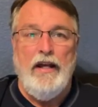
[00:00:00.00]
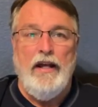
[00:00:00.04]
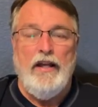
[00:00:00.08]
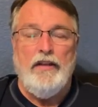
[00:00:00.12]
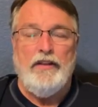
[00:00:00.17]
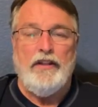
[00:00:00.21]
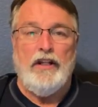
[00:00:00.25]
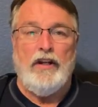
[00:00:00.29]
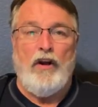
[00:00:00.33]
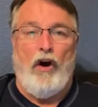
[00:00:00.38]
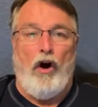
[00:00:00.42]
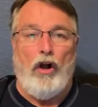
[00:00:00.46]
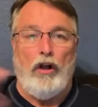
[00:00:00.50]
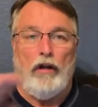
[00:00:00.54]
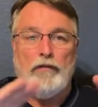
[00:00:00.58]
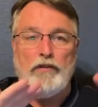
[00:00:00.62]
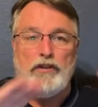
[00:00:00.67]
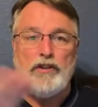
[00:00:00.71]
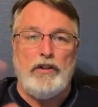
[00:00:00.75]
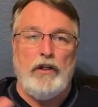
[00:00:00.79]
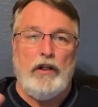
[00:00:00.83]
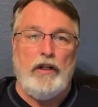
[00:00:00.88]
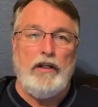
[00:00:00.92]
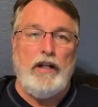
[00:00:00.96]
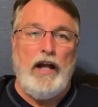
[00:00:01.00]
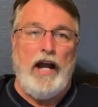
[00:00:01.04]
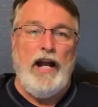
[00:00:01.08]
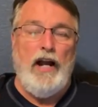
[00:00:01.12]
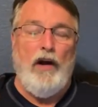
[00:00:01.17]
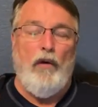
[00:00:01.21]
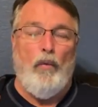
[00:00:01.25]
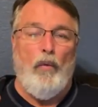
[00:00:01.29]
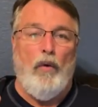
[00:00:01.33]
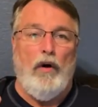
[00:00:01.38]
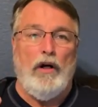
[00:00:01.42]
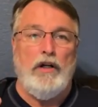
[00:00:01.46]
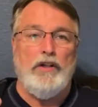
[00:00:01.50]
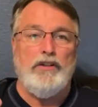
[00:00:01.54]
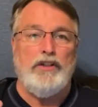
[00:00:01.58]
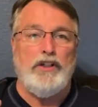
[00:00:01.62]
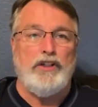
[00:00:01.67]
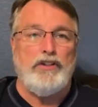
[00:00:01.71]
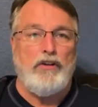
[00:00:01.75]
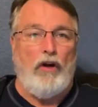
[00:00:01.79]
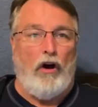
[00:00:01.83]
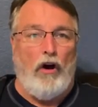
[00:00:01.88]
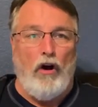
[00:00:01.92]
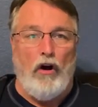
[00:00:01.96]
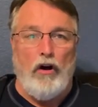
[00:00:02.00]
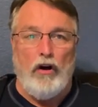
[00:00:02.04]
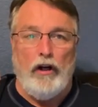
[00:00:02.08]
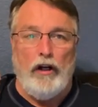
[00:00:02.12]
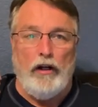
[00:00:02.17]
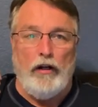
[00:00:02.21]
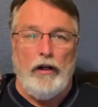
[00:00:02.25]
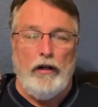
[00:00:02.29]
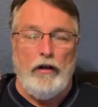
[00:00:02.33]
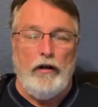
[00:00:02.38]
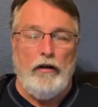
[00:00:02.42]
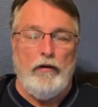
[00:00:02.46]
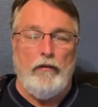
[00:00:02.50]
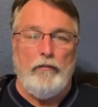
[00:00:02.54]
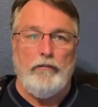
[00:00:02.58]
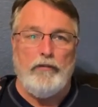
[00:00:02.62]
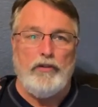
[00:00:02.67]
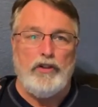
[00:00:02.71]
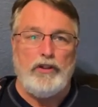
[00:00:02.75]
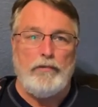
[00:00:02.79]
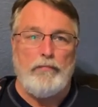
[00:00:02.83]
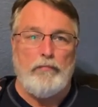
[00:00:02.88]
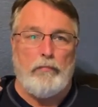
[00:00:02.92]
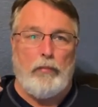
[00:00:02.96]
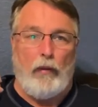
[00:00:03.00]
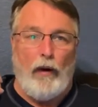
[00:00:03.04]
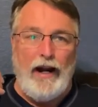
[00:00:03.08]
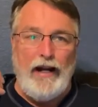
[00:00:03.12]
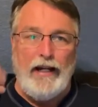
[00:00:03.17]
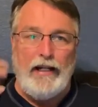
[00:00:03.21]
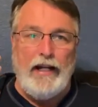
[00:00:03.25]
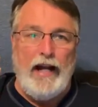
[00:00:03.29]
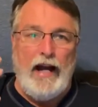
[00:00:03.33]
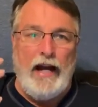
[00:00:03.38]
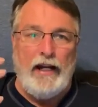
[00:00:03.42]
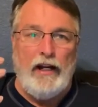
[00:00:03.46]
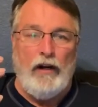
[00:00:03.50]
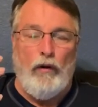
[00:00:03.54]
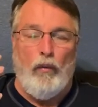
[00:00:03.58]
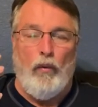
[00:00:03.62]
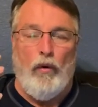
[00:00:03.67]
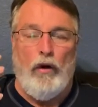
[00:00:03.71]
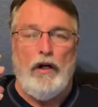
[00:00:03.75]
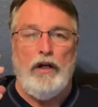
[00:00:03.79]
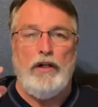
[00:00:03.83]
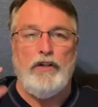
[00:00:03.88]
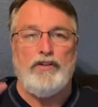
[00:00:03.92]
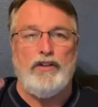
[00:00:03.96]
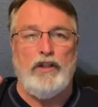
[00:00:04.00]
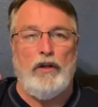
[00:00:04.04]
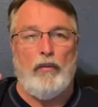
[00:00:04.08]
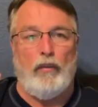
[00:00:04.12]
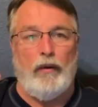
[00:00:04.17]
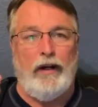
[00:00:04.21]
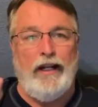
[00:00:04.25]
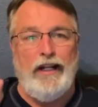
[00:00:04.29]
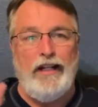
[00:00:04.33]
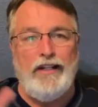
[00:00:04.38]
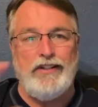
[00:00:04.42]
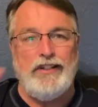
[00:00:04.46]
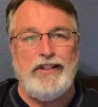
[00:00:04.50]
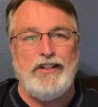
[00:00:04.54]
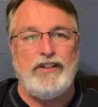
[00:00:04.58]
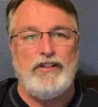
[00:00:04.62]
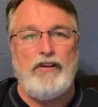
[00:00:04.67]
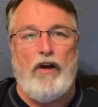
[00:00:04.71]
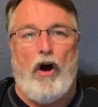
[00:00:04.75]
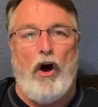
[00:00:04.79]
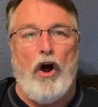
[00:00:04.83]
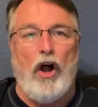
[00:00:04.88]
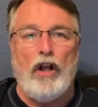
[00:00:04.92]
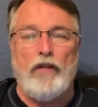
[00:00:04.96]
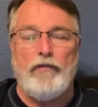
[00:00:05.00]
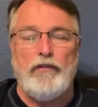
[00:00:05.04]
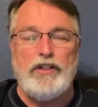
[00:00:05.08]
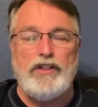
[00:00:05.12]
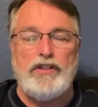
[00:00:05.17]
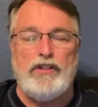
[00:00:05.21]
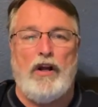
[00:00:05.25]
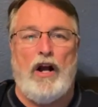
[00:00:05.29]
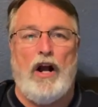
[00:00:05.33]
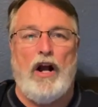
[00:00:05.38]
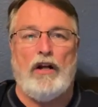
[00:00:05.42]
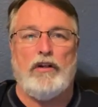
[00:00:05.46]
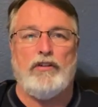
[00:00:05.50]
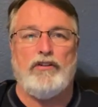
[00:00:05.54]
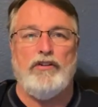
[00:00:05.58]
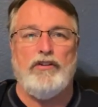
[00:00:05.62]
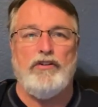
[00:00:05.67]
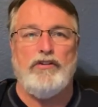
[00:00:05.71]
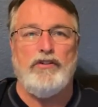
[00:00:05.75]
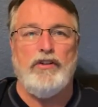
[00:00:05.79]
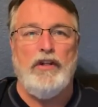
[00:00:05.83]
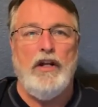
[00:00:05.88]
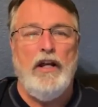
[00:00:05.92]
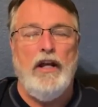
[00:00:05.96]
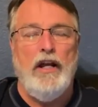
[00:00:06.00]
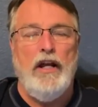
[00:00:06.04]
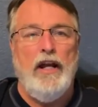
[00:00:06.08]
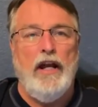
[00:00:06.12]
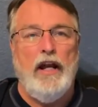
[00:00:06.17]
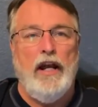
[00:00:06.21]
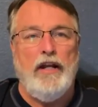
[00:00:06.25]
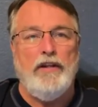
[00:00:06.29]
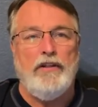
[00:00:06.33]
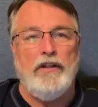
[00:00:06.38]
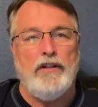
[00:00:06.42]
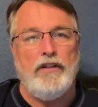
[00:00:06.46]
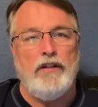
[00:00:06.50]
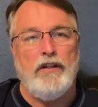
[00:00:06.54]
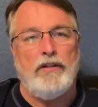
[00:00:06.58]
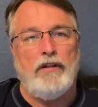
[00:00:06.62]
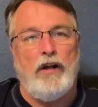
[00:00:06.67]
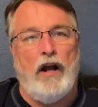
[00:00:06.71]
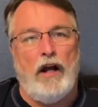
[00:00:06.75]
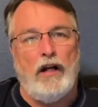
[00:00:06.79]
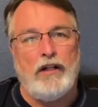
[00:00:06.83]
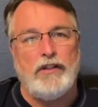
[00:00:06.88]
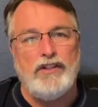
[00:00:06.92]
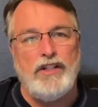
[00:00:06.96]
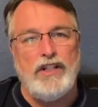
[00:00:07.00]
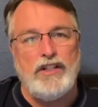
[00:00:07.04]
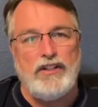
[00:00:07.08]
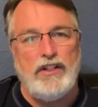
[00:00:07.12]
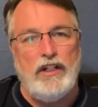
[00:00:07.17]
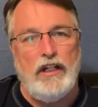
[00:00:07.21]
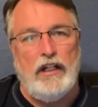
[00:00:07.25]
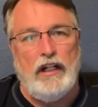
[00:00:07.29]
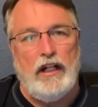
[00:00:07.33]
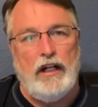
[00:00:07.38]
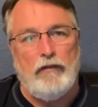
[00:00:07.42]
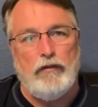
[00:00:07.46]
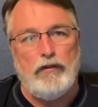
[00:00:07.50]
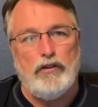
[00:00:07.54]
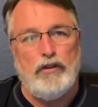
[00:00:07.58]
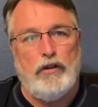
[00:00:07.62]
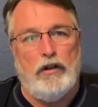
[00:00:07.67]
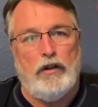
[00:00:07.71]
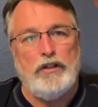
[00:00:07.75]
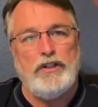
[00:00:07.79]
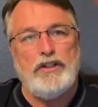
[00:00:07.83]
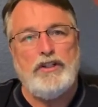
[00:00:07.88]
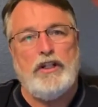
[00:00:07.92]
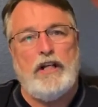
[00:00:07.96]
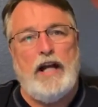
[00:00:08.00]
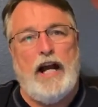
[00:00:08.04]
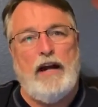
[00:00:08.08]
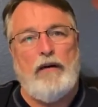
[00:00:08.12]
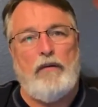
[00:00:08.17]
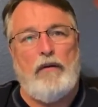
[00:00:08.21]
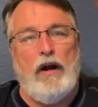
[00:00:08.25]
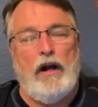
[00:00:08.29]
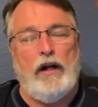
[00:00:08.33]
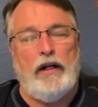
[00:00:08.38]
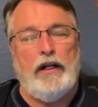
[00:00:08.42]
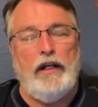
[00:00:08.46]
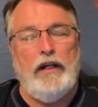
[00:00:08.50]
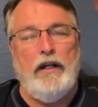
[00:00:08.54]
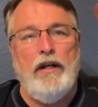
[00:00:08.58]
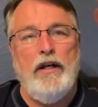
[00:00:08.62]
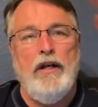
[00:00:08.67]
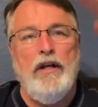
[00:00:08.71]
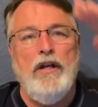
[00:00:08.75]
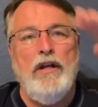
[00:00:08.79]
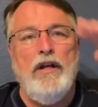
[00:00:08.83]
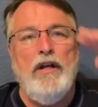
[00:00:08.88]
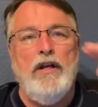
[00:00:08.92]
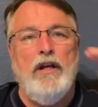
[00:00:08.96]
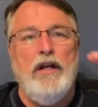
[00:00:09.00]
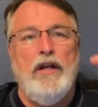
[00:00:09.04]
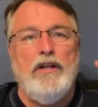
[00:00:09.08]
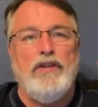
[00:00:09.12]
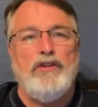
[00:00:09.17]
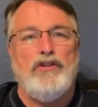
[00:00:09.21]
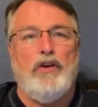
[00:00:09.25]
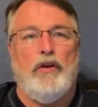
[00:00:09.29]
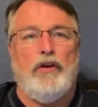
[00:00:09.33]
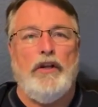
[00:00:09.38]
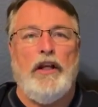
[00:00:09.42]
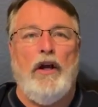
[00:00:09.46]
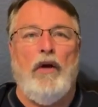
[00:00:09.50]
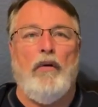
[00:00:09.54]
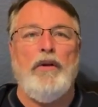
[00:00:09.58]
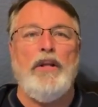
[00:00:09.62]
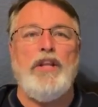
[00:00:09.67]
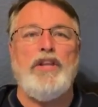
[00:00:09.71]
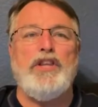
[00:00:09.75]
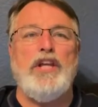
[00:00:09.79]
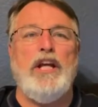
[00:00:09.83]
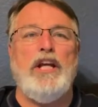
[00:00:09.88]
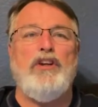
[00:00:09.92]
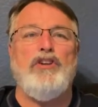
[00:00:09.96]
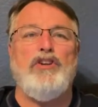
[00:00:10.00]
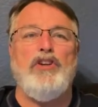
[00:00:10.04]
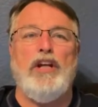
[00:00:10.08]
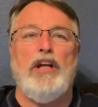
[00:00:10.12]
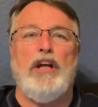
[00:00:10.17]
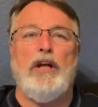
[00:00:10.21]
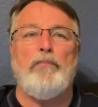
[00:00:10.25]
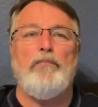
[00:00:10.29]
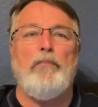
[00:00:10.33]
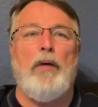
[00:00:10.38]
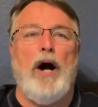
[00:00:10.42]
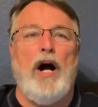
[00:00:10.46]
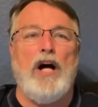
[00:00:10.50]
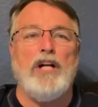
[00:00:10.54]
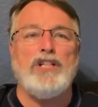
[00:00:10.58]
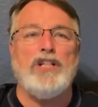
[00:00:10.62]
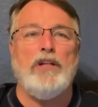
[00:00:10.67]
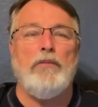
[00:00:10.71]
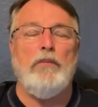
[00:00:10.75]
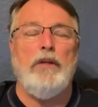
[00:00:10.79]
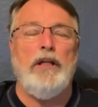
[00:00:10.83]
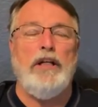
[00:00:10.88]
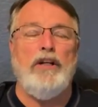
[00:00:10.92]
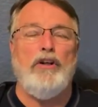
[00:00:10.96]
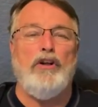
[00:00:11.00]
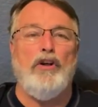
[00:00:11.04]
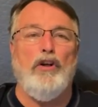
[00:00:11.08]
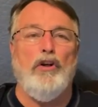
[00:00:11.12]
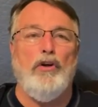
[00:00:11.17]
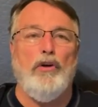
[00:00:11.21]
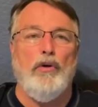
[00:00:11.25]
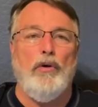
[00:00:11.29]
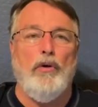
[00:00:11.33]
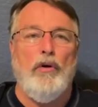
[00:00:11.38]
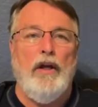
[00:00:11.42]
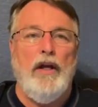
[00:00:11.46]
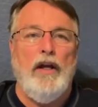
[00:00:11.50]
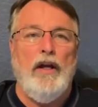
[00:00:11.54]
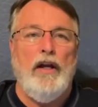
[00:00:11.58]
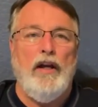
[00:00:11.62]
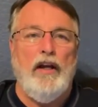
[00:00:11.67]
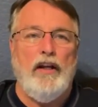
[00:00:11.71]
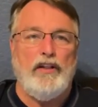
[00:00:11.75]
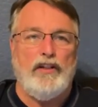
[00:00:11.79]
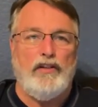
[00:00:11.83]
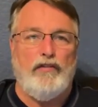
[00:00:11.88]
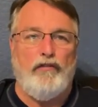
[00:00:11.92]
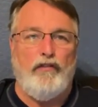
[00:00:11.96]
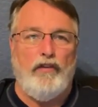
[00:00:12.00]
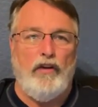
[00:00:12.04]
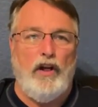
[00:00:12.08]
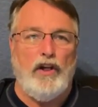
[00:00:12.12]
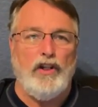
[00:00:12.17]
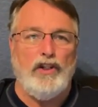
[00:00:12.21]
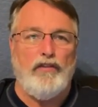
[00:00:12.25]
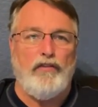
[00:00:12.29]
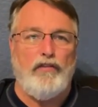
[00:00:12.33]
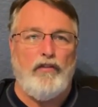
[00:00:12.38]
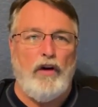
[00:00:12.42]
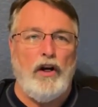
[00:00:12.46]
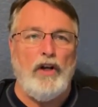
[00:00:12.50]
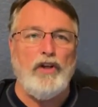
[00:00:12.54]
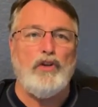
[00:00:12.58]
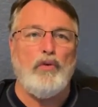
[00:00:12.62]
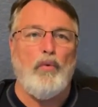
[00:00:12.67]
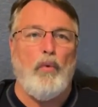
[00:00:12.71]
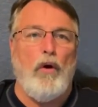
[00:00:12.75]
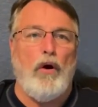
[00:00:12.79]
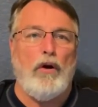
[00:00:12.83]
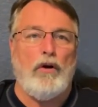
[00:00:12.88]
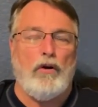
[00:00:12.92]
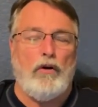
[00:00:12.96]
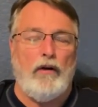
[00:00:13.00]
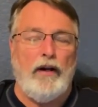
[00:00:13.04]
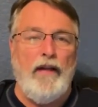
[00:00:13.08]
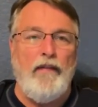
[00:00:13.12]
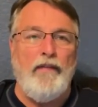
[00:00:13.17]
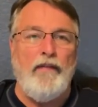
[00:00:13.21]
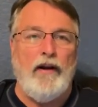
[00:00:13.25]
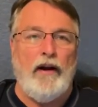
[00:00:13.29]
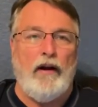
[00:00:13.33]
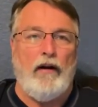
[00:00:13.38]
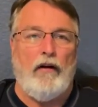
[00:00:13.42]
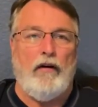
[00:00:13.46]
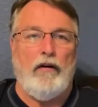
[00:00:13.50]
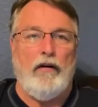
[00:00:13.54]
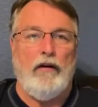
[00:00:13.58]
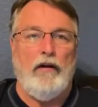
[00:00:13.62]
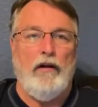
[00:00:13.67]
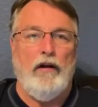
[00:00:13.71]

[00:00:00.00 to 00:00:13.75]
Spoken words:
then all of it's going to die at once. It's all going to just break down at once and releases all of its toxins, and then the toxicity level is going to skyrocket. So the only thing she could possibly do is flush fresh water in there.